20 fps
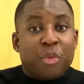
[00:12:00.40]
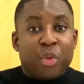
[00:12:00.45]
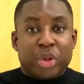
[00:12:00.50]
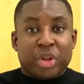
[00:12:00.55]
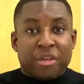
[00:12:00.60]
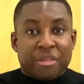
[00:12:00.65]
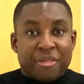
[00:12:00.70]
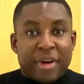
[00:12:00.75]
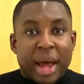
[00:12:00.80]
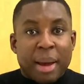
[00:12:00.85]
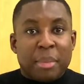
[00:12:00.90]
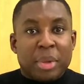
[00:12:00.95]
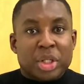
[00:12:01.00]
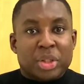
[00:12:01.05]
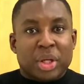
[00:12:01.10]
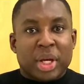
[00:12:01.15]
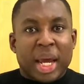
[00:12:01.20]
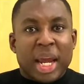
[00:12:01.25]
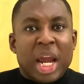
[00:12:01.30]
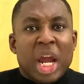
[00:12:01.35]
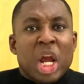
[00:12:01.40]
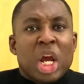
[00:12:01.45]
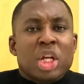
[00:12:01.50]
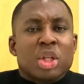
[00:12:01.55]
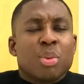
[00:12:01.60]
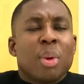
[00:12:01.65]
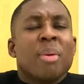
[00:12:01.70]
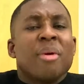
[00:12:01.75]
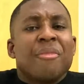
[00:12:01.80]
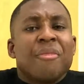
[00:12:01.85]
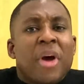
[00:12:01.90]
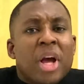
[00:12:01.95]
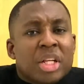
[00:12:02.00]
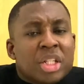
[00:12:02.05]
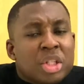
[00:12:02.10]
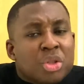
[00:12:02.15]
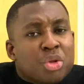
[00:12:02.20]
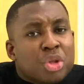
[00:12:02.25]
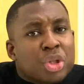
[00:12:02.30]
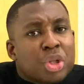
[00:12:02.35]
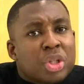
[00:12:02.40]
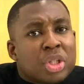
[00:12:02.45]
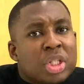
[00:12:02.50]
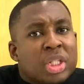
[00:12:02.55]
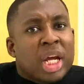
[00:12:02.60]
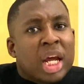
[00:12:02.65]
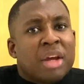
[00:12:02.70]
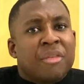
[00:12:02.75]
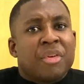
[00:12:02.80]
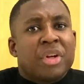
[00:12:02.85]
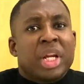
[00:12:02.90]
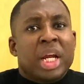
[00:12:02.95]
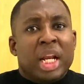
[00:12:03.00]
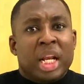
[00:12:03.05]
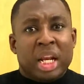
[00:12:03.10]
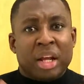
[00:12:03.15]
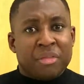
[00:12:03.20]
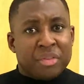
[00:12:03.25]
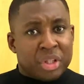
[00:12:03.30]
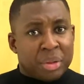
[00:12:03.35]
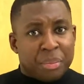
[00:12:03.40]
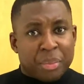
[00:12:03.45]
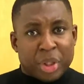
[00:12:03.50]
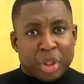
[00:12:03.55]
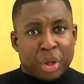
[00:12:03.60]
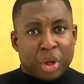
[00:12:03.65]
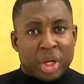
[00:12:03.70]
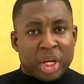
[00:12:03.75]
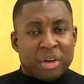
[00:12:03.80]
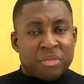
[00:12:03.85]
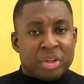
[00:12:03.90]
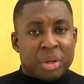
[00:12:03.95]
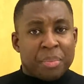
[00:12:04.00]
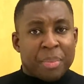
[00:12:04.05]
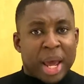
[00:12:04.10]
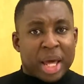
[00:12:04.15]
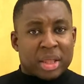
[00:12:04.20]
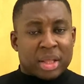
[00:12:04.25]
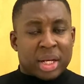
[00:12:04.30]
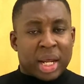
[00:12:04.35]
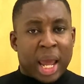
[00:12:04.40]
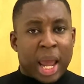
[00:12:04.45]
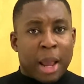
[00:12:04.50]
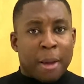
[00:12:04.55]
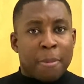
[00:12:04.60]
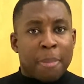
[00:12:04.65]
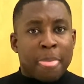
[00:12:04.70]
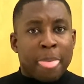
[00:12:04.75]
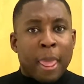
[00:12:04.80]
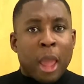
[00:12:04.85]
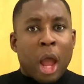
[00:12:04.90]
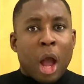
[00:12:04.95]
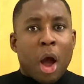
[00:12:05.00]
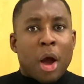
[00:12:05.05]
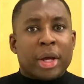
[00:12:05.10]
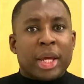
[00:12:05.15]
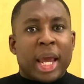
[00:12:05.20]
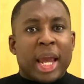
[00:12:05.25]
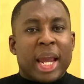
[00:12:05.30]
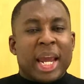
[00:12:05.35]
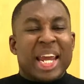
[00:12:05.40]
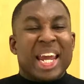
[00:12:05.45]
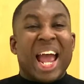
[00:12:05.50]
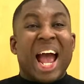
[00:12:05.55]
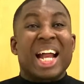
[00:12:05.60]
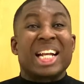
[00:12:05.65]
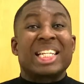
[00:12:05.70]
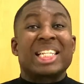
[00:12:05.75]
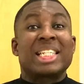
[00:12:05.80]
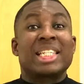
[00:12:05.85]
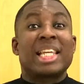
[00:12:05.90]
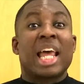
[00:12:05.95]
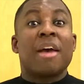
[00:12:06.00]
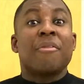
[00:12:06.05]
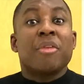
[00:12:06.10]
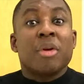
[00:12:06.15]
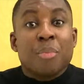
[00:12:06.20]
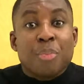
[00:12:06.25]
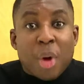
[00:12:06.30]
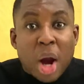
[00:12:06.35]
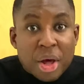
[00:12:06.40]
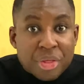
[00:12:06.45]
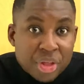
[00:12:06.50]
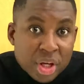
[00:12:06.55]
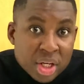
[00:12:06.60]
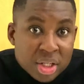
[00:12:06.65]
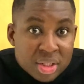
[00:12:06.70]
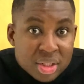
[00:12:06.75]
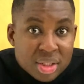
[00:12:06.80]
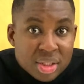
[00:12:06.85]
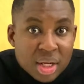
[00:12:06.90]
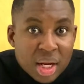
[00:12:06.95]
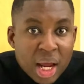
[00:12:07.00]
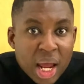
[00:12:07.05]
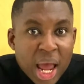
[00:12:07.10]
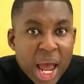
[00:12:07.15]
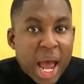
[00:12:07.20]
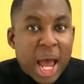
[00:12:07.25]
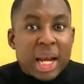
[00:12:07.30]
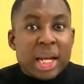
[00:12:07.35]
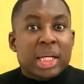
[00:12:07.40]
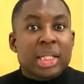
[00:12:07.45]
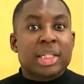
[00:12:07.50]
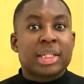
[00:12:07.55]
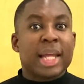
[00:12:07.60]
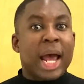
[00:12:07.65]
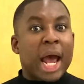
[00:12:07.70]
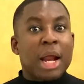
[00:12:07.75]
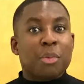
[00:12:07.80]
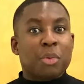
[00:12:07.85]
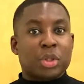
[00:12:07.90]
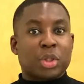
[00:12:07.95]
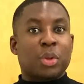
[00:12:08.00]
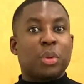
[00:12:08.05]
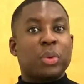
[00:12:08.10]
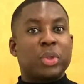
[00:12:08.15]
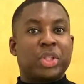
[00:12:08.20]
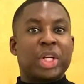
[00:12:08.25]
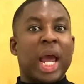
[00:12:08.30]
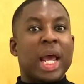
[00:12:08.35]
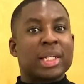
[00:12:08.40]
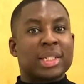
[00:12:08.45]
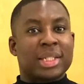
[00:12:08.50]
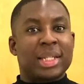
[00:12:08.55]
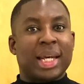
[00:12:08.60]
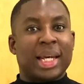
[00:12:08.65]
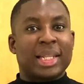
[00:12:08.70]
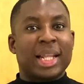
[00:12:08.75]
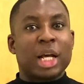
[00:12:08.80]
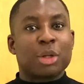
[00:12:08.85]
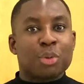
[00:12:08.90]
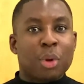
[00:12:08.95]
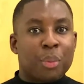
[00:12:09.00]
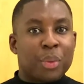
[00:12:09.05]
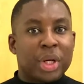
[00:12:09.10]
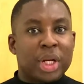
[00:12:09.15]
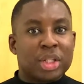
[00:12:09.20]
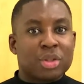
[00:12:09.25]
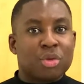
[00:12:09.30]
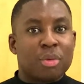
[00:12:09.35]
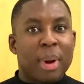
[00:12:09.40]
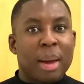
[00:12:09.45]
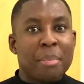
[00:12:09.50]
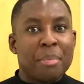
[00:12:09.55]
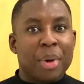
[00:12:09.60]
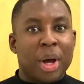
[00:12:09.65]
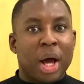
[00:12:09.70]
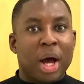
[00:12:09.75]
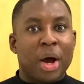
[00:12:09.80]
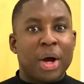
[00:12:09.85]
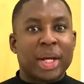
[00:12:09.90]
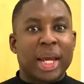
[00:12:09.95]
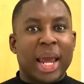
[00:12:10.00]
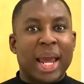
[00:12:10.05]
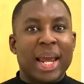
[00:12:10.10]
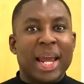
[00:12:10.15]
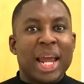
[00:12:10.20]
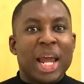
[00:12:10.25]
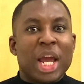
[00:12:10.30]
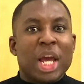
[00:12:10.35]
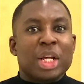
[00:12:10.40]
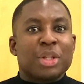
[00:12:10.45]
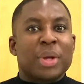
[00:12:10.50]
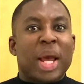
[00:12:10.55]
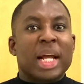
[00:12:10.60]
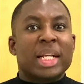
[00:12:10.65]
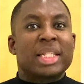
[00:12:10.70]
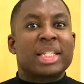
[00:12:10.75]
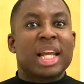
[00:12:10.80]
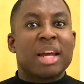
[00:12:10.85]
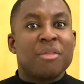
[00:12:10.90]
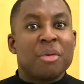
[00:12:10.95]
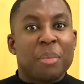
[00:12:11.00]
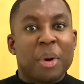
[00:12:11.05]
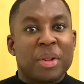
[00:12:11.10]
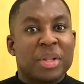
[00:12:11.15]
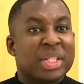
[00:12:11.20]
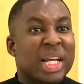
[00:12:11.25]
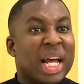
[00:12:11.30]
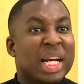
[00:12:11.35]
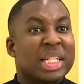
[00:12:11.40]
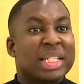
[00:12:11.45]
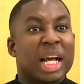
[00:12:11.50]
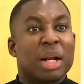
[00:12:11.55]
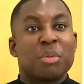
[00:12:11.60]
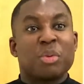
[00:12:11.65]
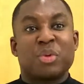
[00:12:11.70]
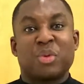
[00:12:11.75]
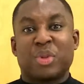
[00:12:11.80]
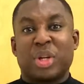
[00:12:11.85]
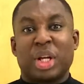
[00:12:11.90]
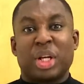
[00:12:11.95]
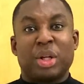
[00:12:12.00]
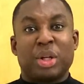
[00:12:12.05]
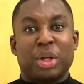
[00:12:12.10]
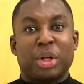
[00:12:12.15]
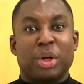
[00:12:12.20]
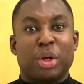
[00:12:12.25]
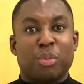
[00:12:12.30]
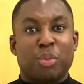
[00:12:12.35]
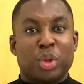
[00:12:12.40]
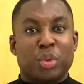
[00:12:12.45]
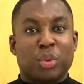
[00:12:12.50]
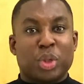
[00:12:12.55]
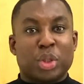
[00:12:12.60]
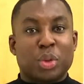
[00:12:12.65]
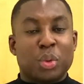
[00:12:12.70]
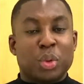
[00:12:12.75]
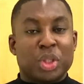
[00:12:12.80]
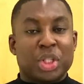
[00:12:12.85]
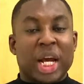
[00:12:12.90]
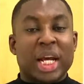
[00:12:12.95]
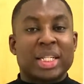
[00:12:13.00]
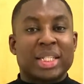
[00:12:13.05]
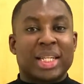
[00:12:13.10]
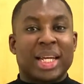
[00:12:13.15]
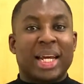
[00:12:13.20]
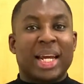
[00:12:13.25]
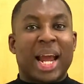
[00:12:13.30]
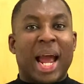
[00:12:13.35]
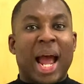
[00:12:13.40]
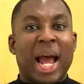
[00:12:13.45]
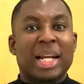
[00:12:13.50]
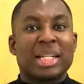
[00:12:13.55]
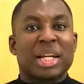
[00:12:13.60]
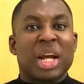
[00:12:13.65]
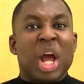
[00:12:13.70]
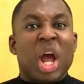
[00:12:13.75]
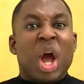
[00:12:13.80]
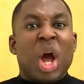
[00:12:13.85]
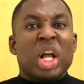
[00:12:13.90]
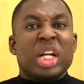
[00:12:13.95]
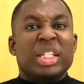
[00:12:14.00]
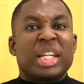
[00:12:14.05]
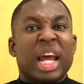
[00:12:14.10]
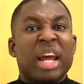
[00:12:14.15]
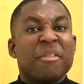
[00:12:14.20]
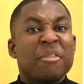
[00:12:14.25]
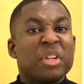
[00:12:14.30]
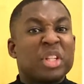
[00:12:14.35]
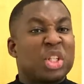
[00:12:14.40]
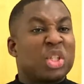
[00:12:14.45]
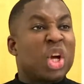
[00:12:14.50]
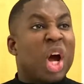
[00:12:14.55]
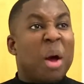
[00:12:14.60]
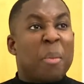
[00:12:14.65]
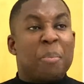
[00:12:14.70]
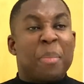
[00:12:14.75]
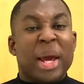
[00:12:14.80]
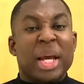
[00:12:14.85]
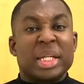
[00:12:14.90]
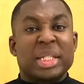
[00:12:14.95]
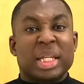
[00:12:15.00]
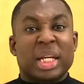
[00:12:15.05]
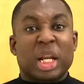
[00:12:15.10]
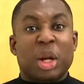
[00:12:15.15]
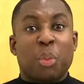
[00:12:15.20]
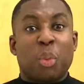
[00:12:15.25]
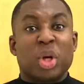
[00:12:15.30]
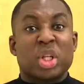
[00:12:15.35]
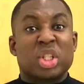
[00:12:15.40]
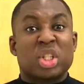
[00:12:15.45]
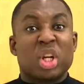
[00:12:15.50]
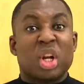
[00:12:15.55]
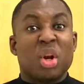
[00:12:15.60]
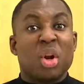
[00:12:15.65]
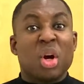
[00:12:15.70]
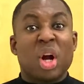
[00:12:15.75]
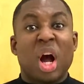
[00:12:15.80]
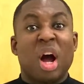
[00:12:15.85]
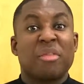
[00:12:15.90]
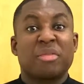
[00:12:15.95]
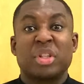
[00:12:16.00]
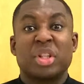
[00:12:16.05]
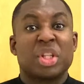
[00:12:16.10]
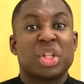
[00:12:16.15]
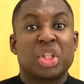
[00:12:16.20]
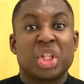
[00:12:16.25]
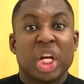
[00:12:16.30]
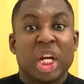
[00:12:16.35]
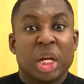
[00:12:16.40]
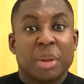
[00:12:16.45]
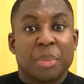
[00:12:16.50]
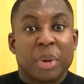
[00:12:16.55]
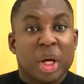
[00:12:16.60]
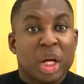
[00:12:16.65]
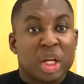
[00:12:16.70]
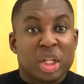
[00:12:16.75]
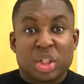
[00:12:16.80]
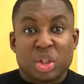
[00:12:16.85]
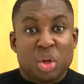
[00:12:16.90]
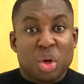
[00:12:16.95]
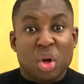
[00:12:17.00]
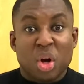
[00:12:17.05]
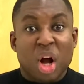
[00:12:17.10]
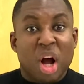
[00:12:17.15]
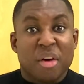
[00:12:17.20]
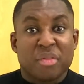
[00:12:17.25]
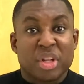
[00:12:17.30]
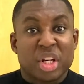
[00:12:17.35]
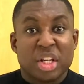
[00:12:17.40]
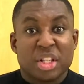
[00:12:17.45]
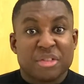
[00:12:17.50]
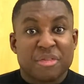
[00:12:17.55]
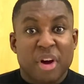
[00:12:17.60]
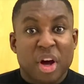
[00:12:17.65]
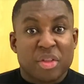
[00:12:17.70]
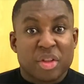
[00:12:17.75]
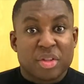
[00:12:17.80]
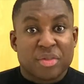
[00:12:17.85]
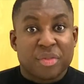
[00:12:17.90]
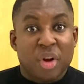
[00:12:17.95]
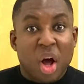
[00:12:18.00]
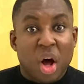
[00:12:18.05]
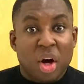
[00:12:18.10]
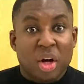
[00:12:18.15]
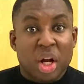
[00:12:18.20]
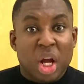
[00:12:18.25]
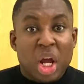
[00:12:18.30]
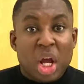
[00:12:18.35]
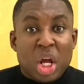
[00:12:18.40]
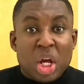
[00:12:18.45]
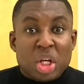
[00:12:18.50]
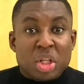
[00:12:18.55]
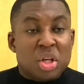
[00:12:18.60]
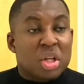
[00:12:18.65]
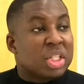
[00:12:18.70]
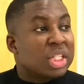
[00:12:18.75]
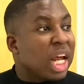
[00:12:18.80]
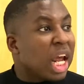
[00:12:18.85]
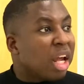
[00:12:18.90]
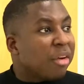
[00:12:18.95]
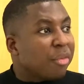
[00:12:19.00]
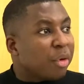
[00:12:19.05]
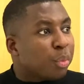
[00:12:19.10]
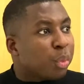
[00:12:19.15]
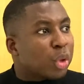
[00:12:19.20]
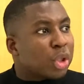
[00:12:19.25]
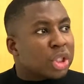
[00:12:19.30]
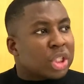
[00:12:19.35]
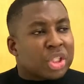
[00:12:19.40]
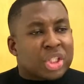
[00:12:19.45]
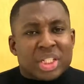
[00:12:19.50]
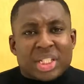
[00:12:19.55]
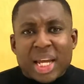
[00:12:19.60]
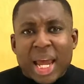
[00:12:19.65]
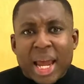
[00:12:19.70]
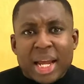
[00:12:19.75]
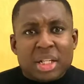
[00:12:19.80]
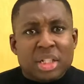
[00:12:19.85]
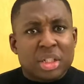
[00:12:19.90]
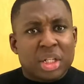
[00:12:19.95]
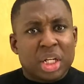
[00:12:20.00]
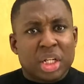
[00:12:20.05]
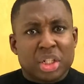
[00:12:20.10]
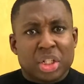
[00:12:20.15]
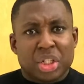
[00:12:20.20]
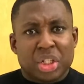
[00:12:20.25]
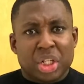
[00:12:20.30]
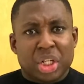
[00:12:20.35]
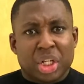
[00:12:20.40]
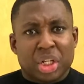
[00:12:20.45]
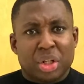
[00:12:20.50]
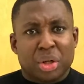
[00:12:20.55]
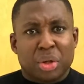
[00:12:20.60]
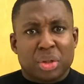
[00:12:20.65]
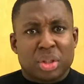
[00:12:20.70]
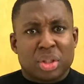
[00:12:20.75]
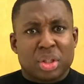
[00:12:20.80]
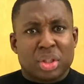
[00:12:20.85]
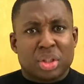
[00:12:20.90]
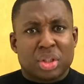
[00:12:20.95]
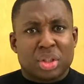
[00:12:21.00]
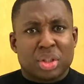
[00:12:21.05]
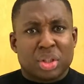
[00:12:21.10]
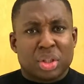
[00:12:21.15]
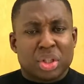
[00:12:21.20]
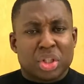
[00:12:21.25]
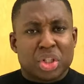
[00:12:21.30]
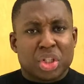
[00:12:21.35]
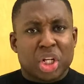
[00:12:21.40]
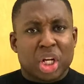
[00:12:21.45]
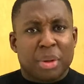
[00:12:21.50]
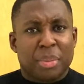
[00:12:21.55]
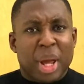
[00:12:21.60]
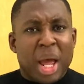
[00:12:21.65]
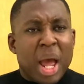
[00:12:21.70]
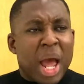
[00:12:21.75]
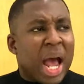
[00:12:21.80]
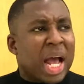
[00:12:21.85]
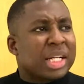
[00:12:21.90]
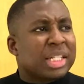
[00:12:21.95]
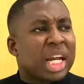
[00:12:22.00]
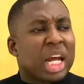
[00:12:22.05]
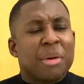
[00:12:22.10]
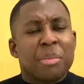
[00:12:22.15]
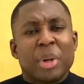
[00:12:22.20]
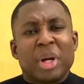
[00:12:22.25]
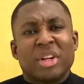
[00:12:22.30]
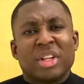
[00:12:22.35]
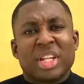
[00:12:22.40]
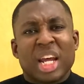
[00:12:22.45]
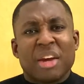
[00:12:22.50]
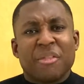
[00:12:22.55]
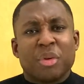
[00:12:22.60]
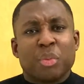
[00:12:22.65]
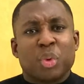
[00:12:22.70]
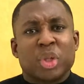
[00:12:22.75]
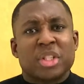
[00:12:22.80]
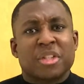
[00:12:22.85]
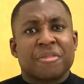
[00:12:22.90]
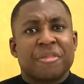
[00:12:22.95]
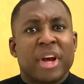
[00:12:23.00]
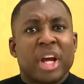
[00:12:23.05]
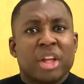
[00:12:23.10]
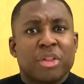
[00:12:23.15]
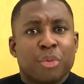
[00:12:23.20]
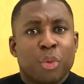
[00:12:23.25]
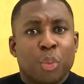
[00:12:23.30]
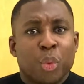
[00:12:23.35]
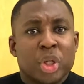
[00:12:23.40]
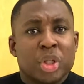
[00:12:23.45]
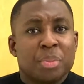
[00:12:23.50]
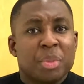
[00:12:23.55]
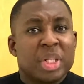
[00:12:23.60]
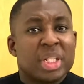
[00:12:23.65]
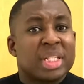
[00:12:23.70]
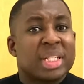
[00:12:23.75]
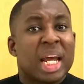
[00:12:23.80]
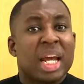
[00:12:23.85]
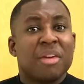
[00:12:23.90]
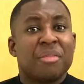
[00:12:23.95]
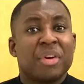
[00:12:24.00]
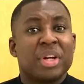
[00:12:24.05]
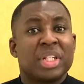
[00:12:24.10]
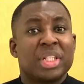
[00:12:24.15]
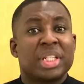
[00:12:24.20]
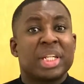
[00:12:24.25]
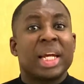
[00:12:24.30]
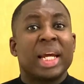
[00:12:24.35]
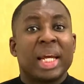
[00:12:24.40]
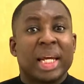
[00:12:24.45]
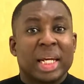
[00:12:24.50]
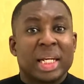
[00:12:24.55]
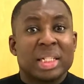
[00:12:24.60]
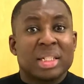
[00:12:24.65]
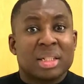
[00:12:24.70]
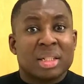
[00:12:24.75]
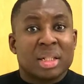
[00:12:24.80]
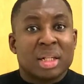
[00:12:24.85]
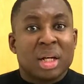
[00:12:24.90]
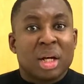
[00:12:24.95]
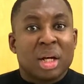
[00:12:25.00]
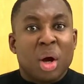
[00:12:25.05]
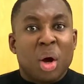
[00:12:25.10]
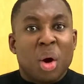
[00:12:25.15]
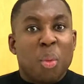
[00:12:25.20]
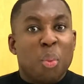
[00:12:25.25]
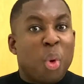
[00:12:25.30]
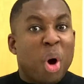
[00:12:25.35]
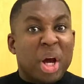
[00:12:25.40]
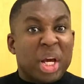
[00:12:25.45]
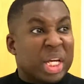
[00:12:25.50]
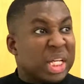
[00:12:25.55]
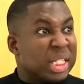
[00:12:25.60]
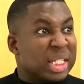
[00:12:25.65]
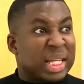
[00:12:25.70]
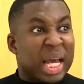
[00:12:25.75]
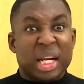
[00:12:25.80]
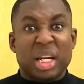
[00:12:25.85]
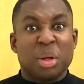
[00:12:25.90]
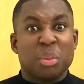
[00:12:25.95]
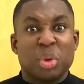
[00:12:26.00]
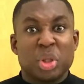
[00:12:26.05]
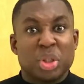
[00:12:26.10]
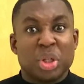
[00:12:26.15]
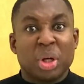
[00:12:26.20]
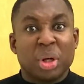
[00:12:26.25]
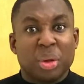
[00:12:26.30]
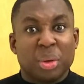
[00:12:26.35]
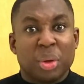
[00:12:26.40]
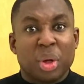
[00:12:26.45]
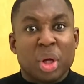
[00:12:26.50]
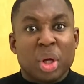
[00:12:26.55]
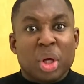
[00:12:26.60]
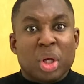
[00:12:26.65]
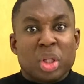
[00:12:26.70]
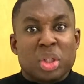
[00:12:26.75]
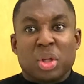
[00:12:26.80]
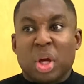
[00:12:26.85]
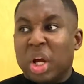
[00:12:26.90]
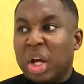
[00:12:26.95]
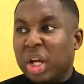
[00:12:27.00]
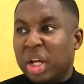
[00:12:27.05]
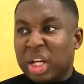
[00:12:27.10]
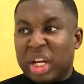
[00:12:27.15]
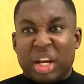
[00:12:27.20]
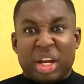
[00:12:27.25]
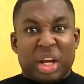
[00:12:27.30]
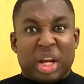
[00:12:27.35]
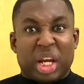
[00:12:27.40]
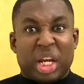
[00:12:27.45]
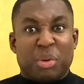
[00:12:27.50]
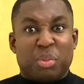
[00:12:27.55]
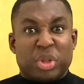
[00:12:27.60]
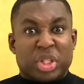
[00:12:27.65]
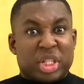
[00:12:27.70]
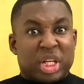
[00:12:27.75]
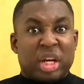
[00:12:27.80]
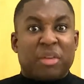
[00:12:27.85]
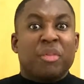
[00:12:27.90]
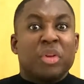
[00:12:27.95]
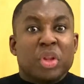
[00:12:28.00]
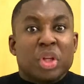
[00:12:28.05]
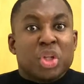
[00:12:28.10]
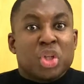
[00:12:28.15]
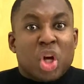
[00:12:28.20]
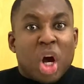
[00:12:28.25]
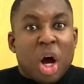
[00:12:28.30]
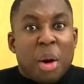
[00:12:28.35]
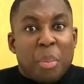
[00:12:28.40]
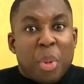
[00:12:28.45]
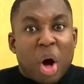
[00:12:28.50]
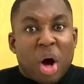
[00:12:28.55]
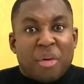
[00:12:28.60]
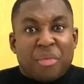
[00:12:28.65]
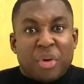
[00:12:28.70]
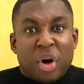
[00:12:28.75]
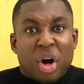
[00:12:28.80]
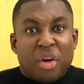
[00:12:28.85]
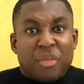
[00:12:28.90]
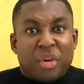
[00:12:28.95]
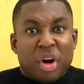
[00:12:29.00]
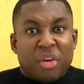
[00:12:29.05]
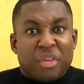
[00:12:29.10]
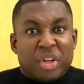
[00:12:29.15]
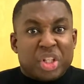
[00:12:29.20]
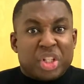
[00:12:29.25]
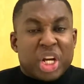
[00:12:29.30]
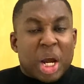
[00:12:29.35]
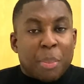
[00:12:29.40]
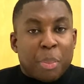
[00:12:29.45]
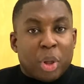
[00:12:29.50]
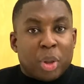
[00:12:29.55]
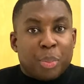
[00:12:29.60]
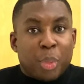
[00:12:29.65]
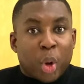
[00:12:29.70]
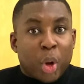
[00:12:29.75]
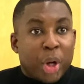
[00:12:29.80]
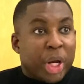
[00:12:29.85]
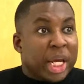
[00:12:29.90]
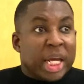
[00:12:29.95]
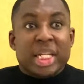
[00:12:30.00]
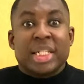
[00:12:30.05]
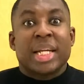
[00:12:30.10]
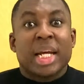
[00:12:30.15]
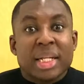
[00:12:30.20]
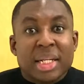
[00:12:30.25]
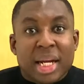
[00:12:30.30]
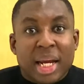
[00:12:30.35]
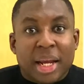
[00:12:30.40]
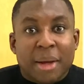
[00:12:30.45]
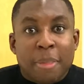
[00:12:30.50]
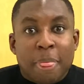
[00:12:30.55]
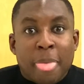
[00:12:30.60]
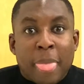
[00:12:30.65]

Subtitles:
with your families, okay? So when we're first introduced to David, he lives in, you know, lived in Bethlehem, okay? He had seven brothers, and his dad was called Jesse. That's what we need to remember, okay? So he had seven brothers, and his dad was, you know, was called Jesse. And David's job, basically, was to look after the sheep, is to look after his father's flock. So David would tend to his, you know, to the sheep. And David was faithful, which means David did what he said he would do. So he was given the job of a shepherd boy. He did it.